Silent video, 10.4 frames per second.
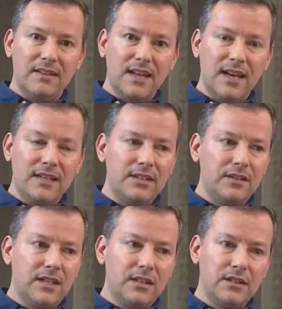Then you
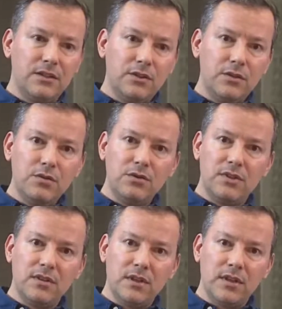can use
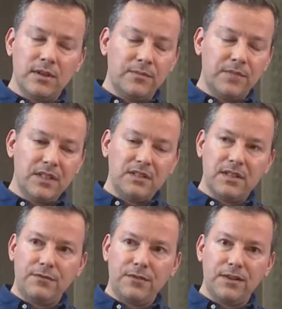these
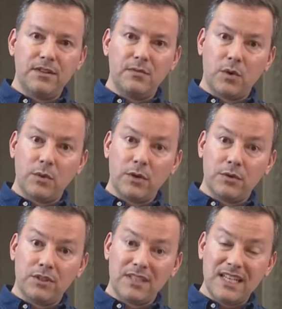different, what we
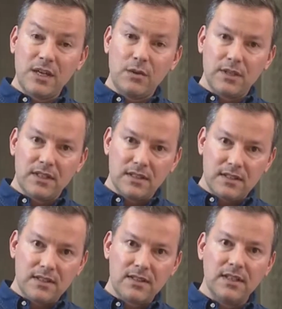call
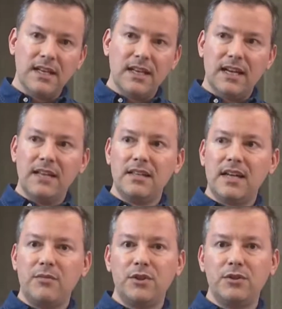sequences, in the
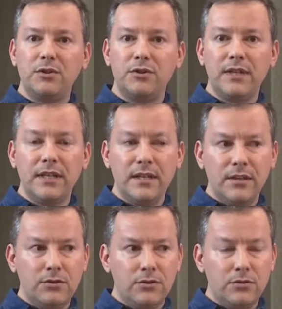laboratory
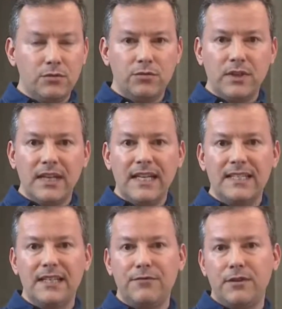to
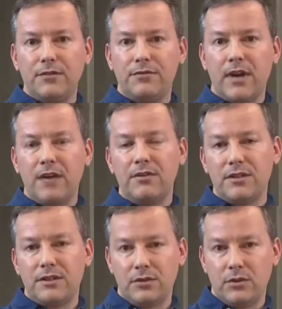relate different
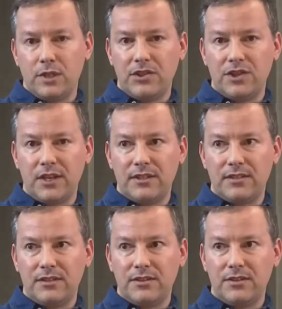viruses to each other.
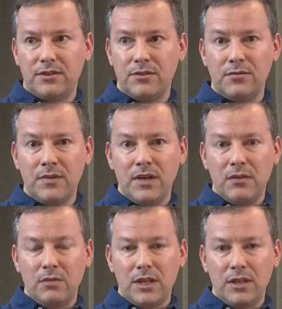So
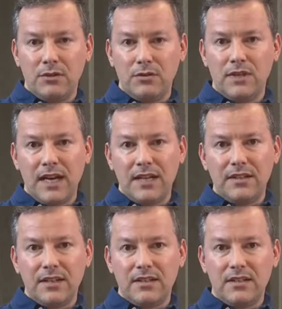when you do that,
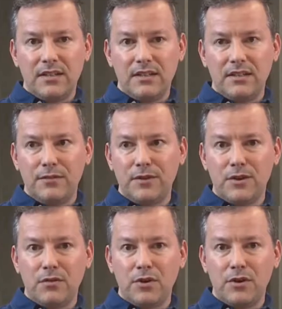you can see the different
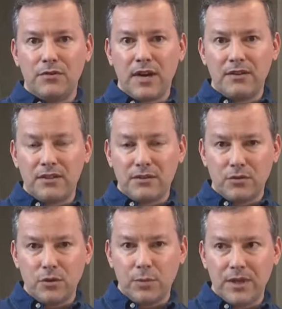coronaviruses
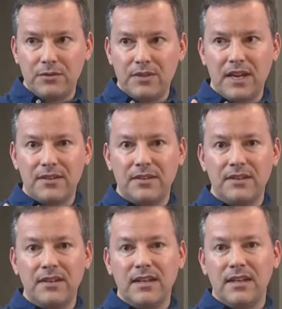grouping together.
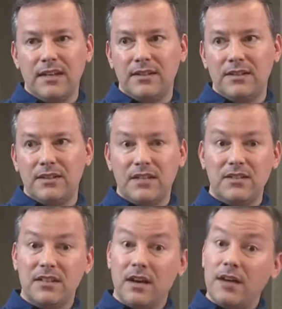You can
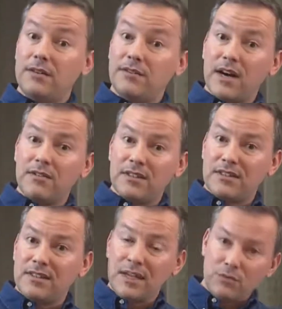see other
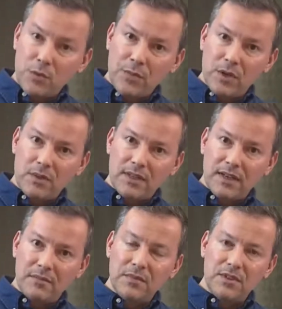viruses not grouping with
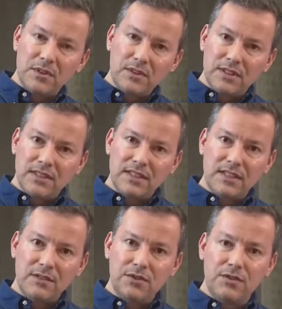them. So this
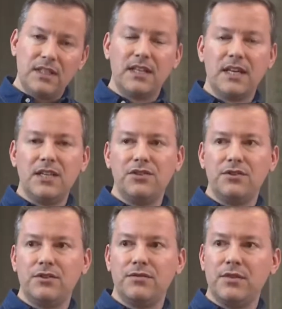gives you an indication
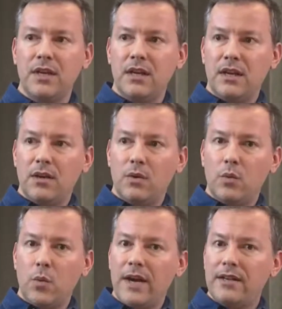of
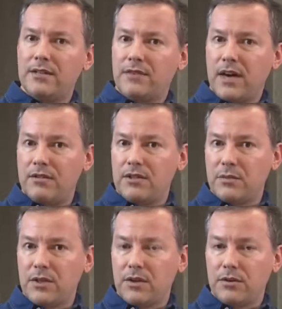where this virus
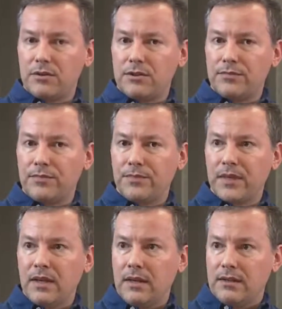belongs.
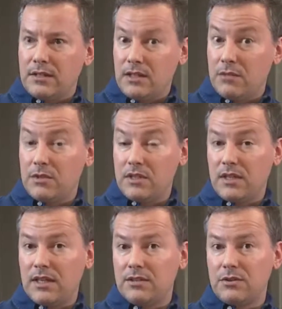The
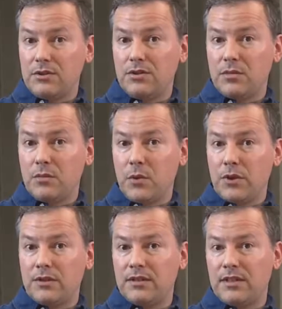sequencing is also
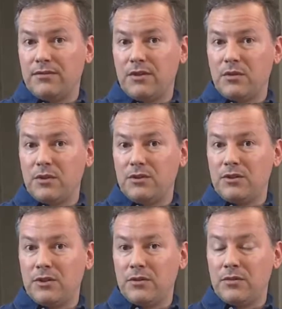important if you want to
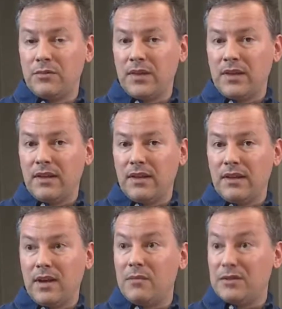know
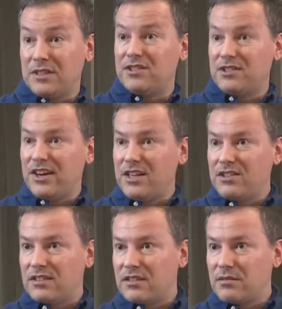about these
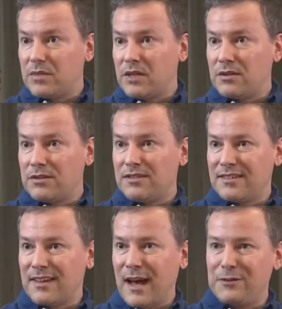changes, because
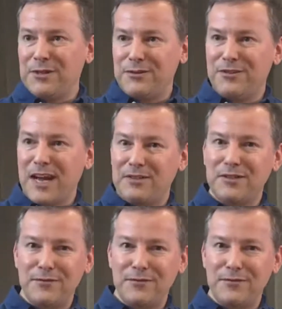how do you actually